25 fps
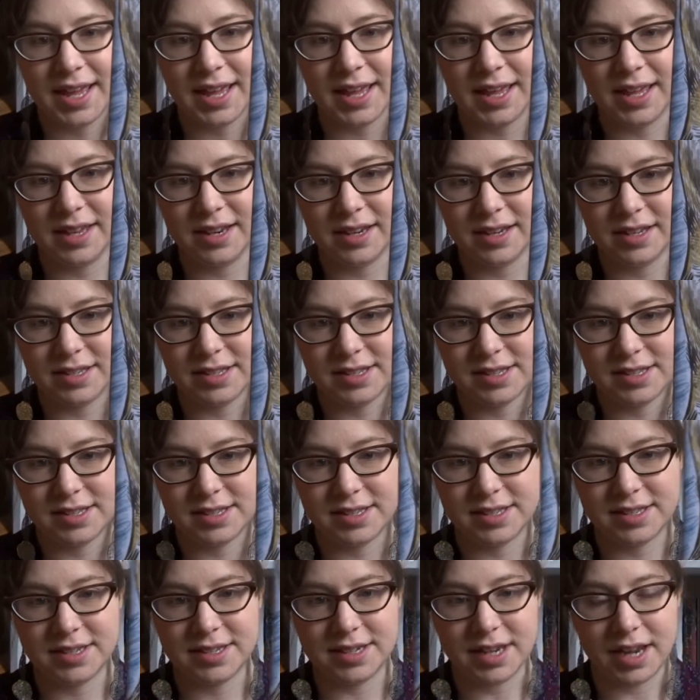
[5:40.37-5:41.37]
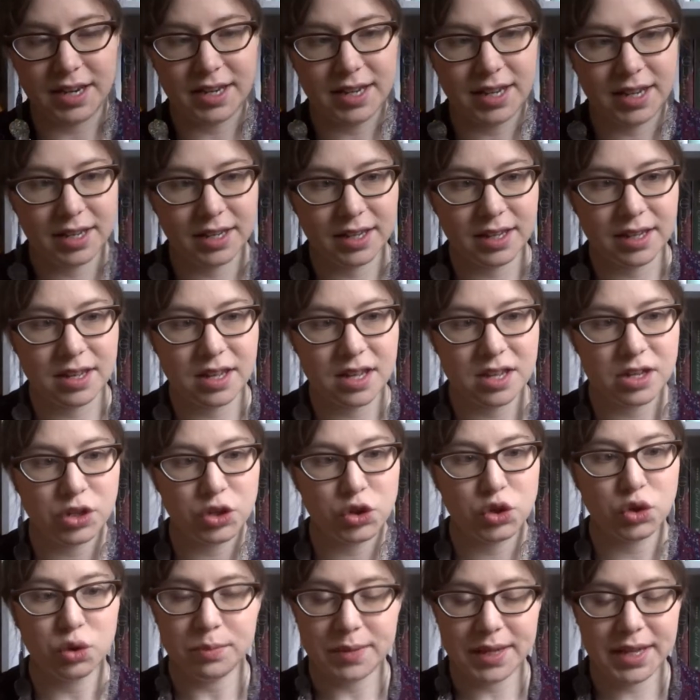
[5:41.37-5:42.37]
it is stunning
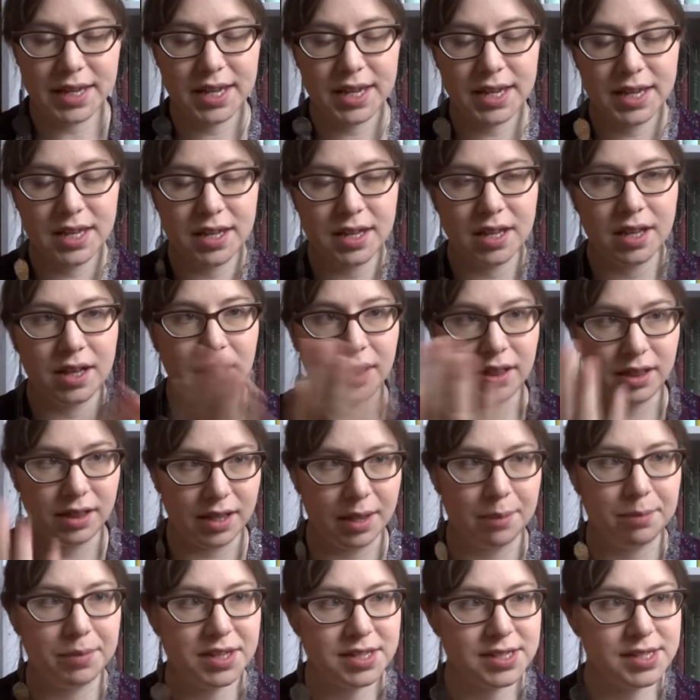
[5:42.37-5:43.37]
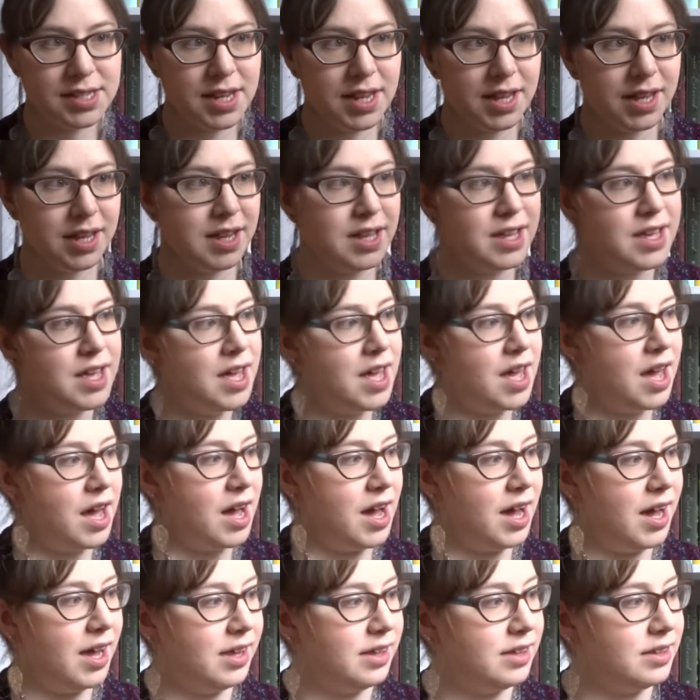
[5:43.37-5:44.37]
to me, let me say.
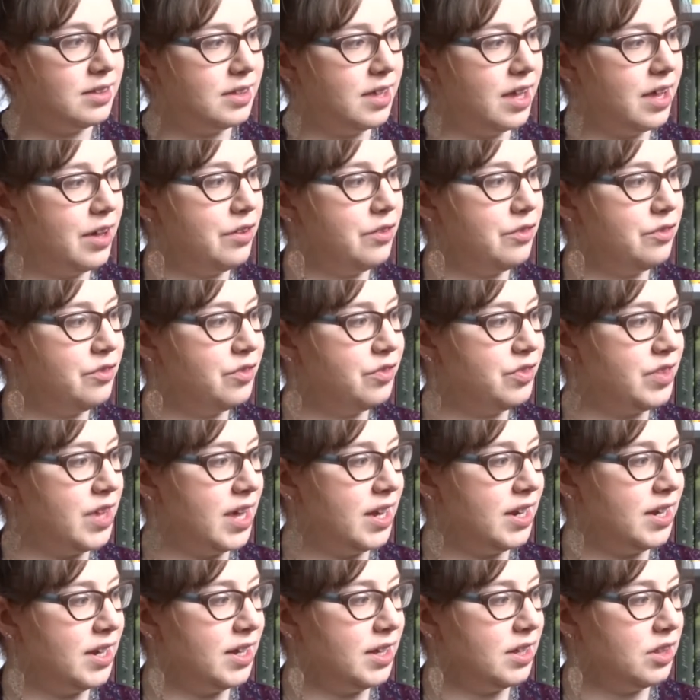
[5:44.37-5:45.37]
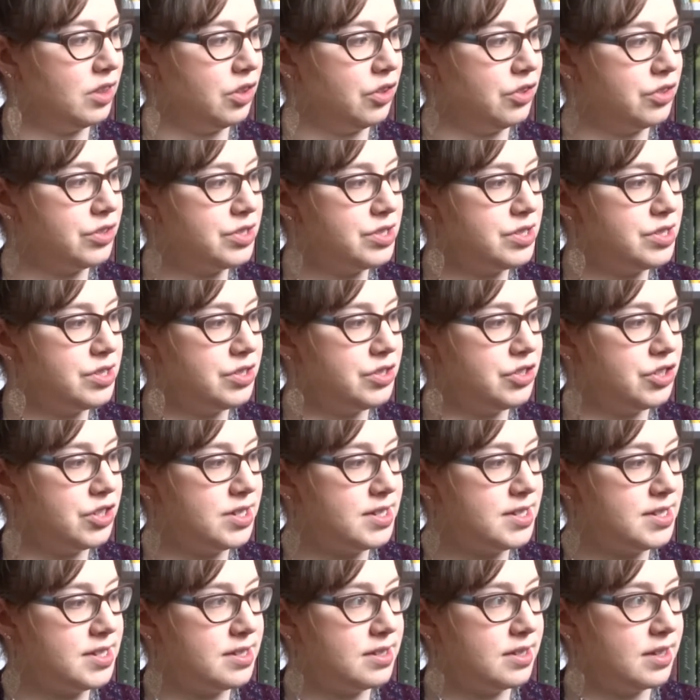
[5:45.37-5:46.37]
I love that it looks
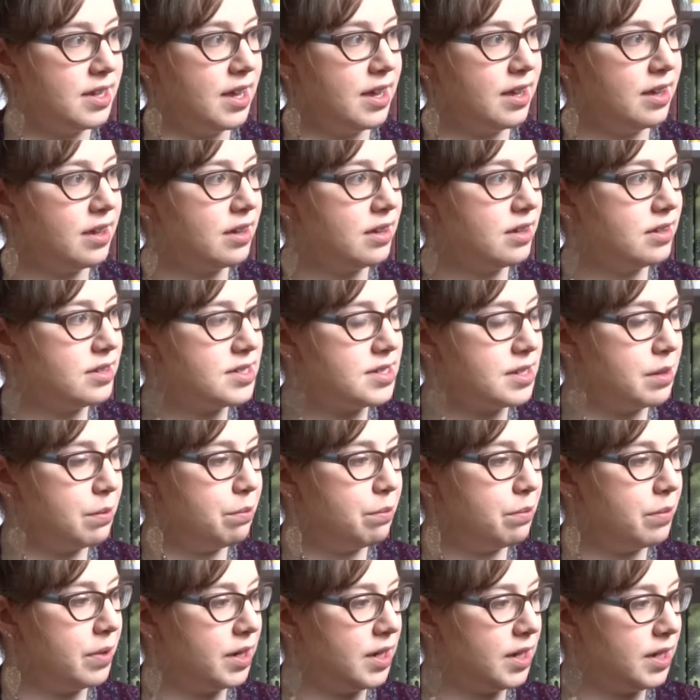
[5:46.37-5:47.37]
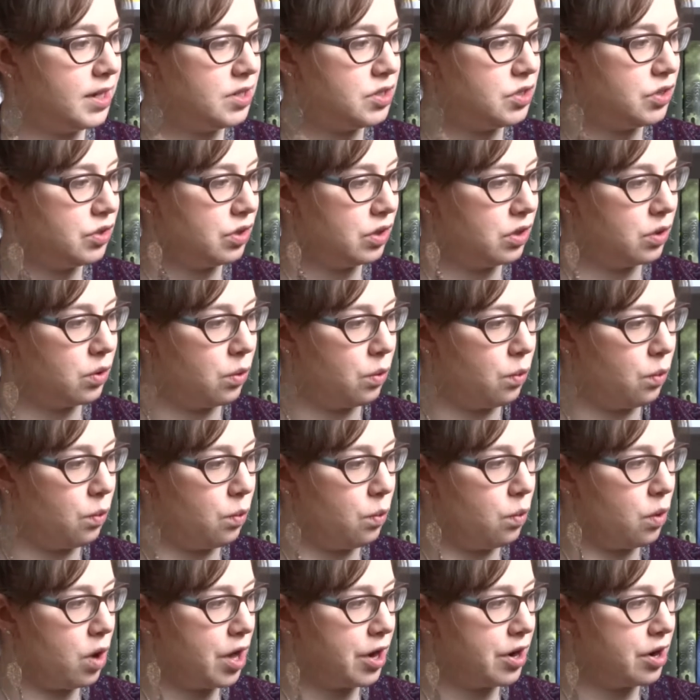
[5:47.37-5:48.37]
just like somebody took
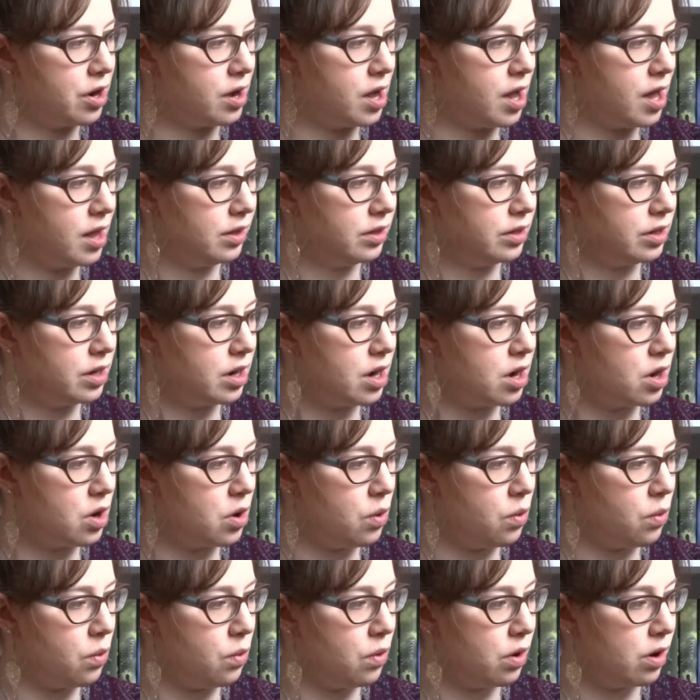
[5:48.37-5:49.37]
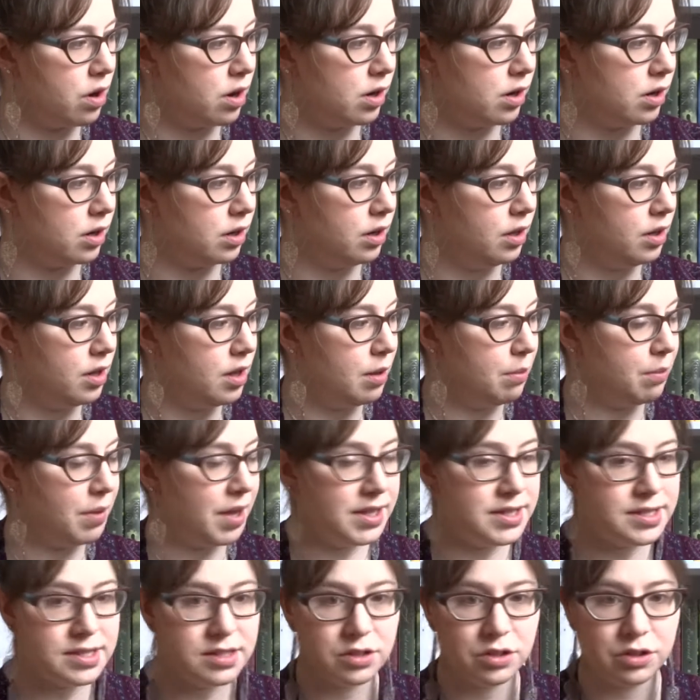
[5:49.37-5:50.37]
watercolor or
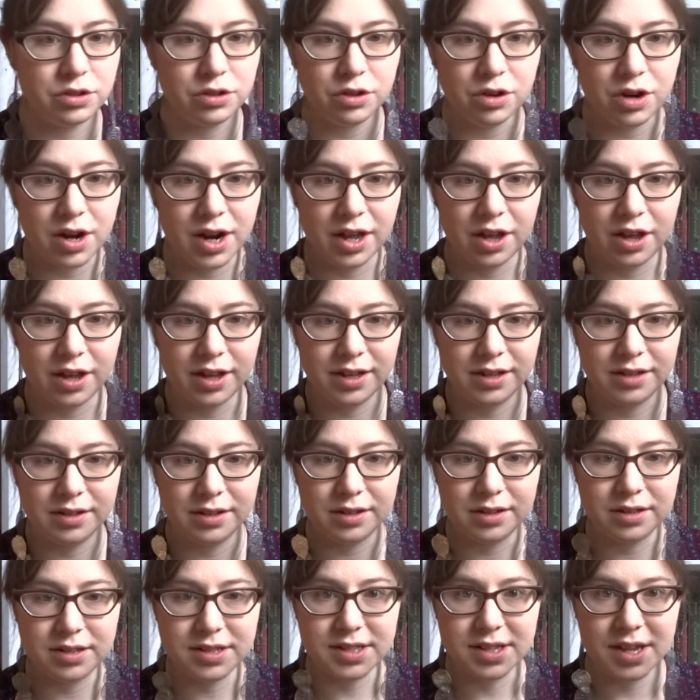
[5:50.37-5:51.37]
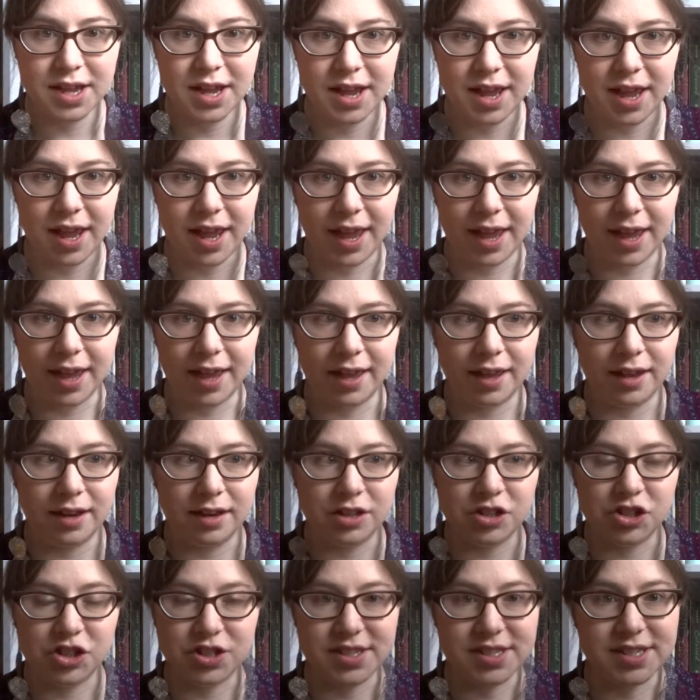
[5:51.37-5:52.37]
pencil crayons
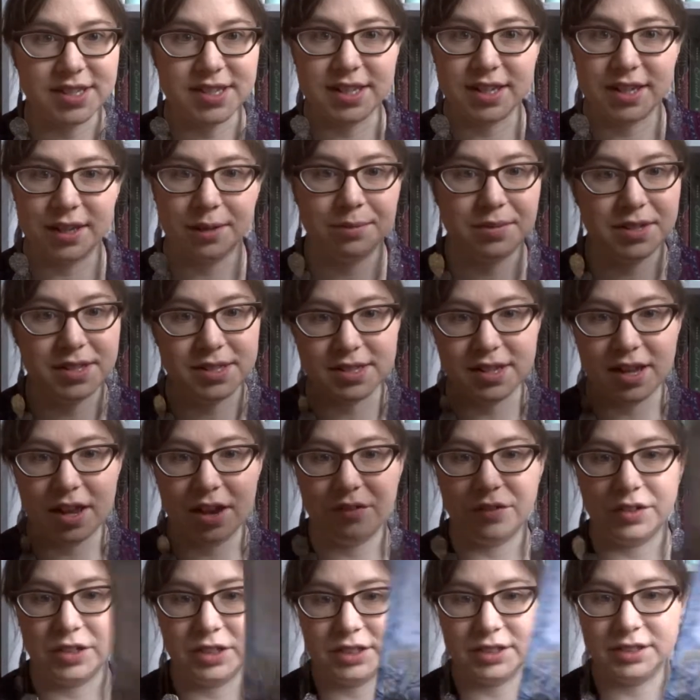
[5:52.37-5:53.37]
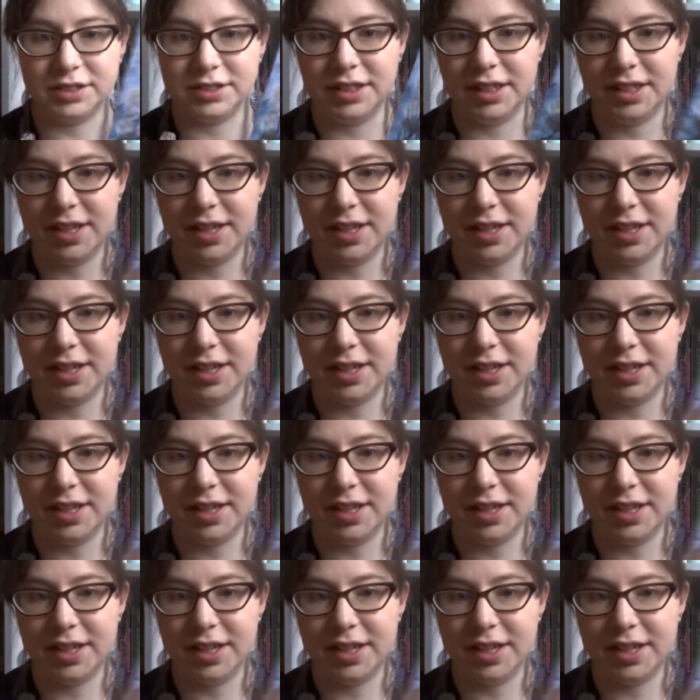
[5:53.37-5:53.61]
and just did up this cover.